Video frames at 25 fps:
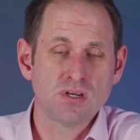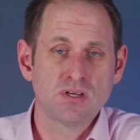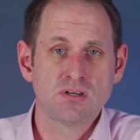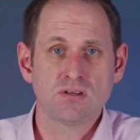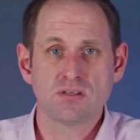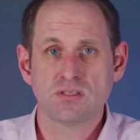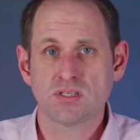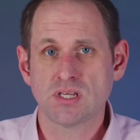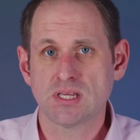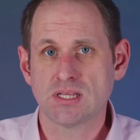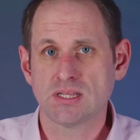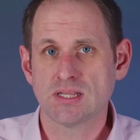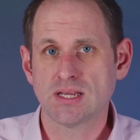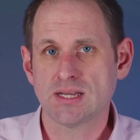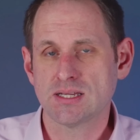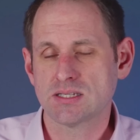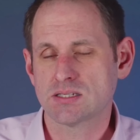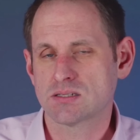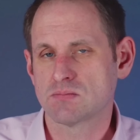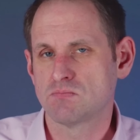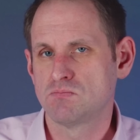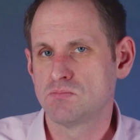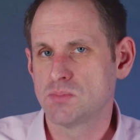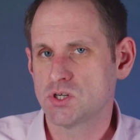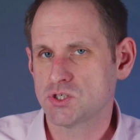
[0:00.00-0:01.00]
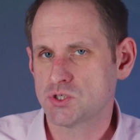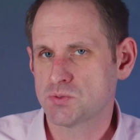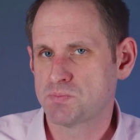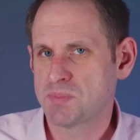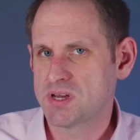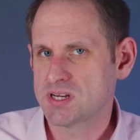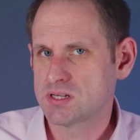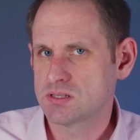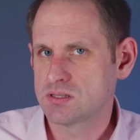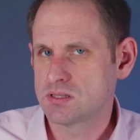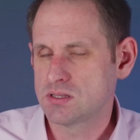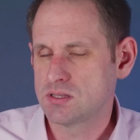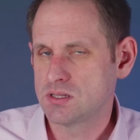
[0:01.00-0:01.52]
And I think that's much
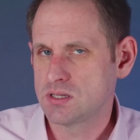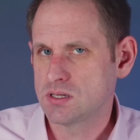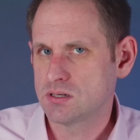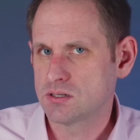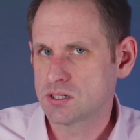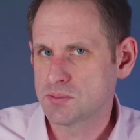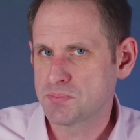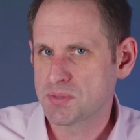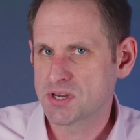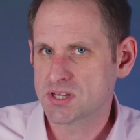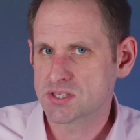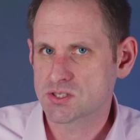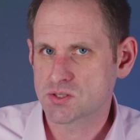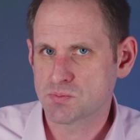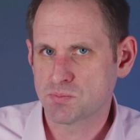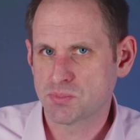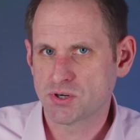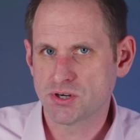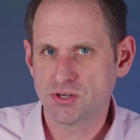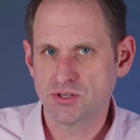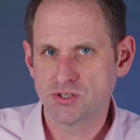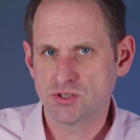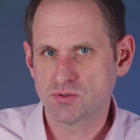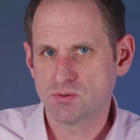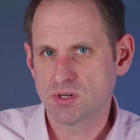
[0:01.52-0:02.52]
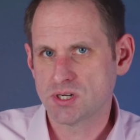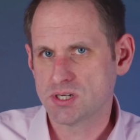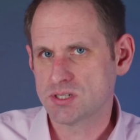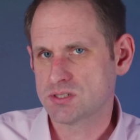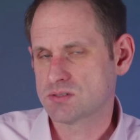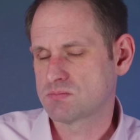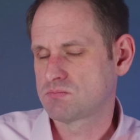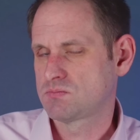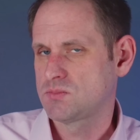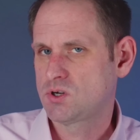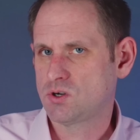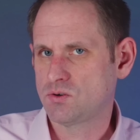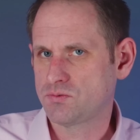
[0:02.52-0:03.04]
better than the iPad's approach where
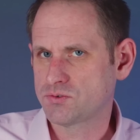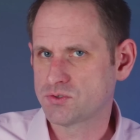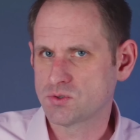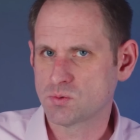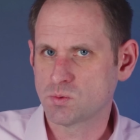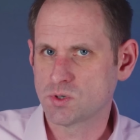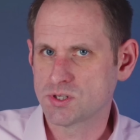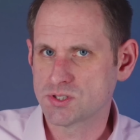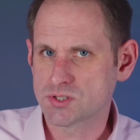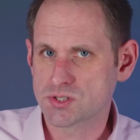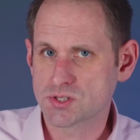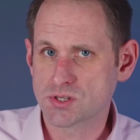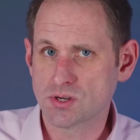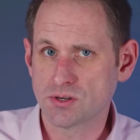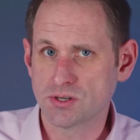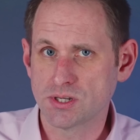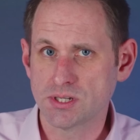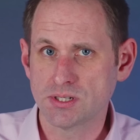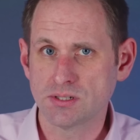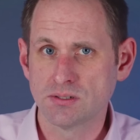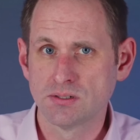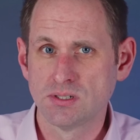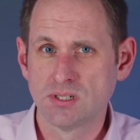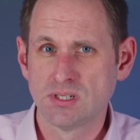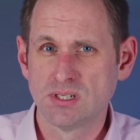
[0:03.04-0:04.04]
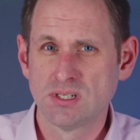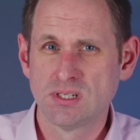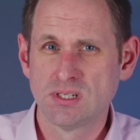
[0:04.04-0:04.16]
it's off to one side.